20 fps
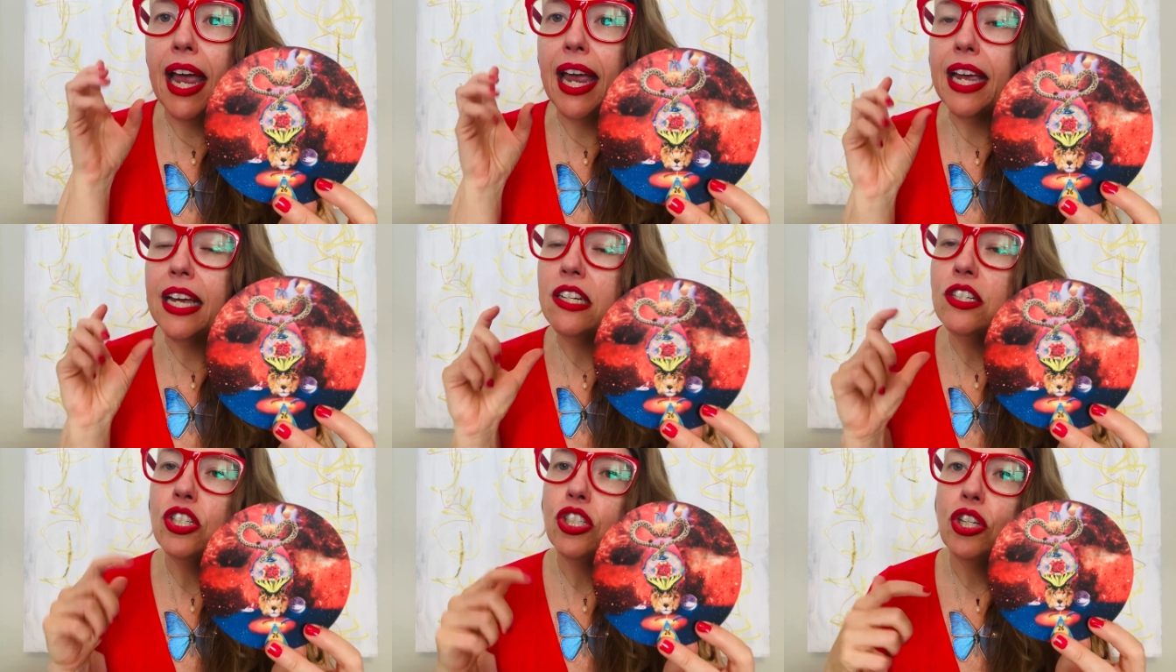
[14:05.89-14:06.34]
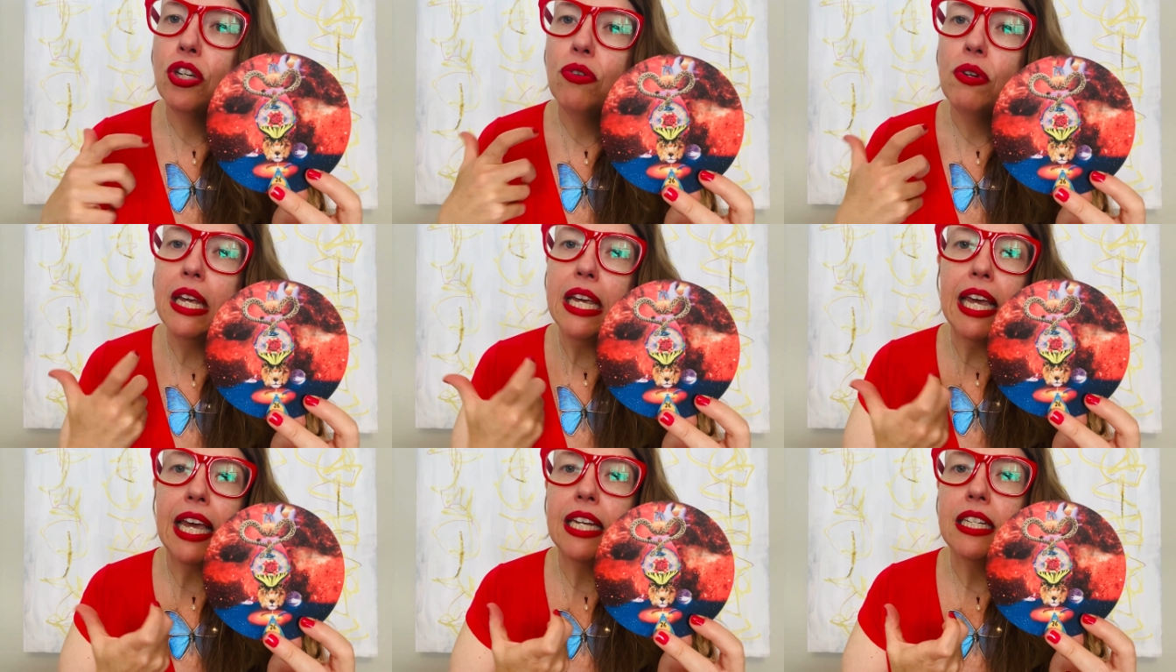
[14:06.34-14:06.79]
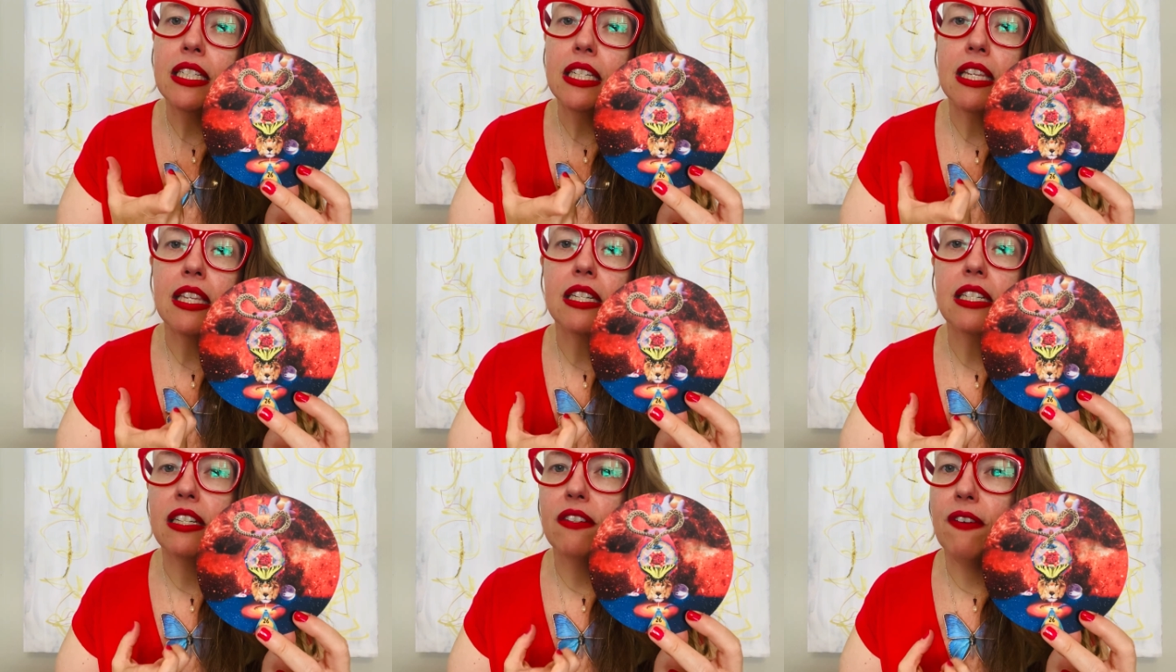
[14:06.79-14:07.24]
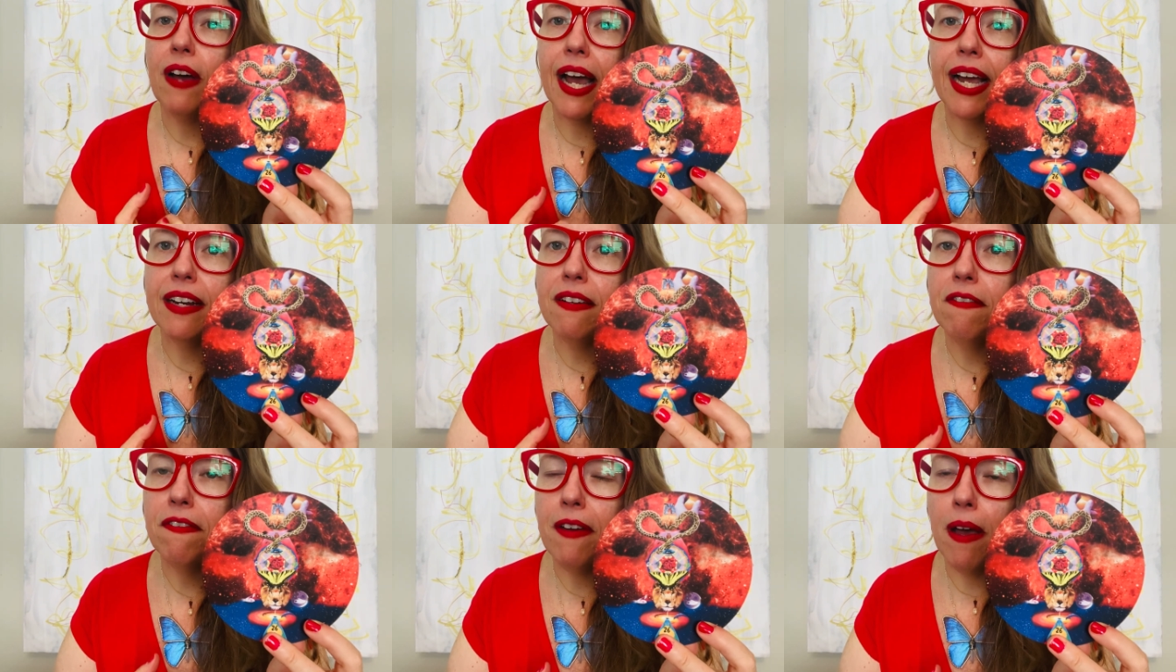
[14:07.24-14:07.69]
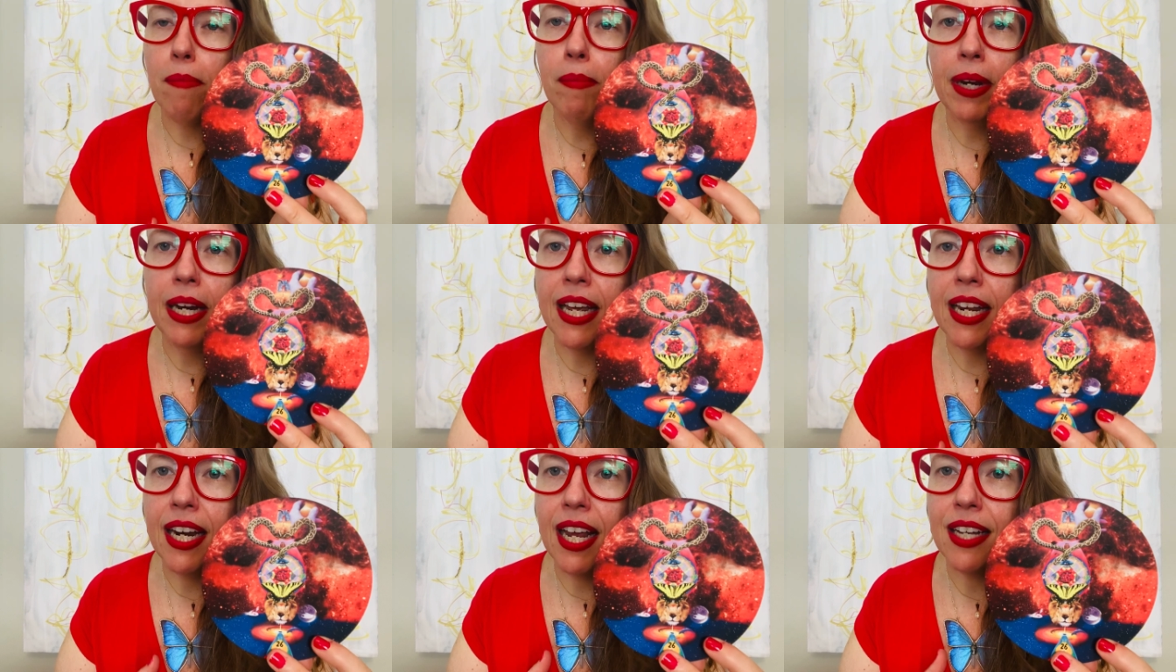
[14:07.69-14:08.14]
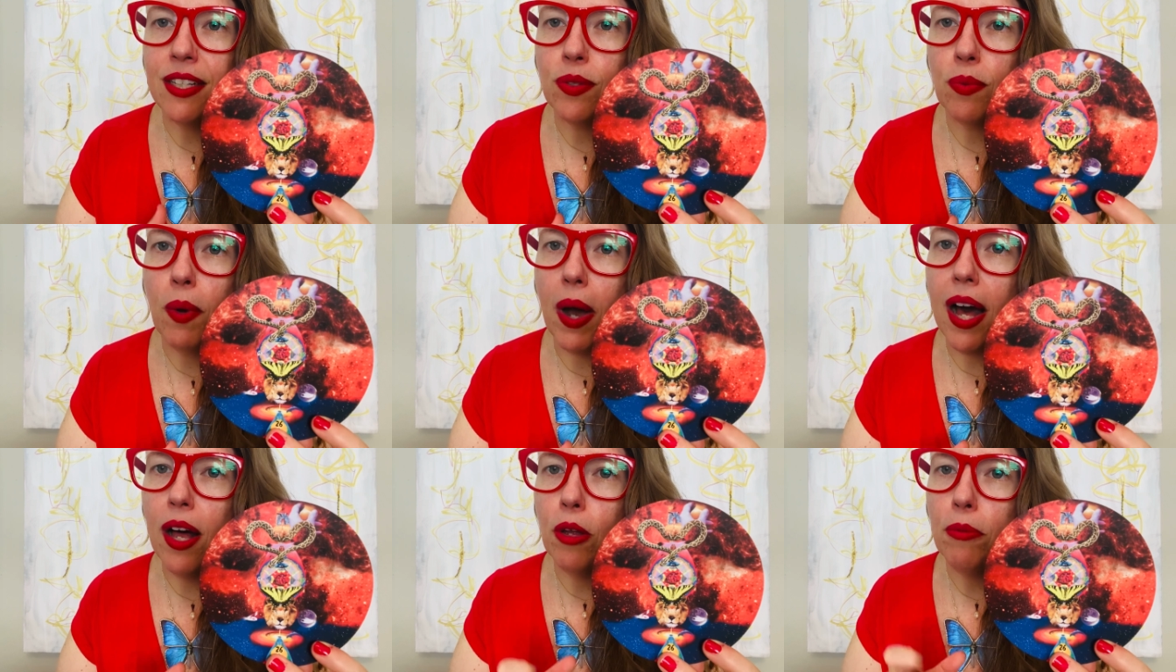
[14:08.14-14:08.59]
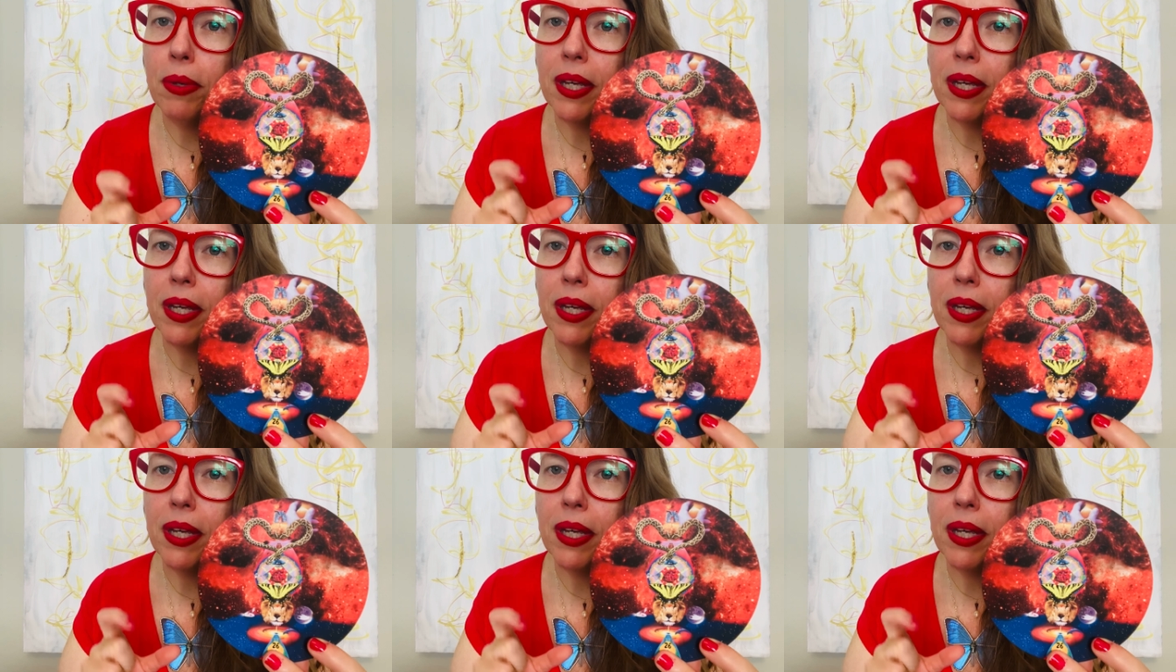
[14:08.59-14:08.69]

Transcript: and tuning into the divine feminine as well,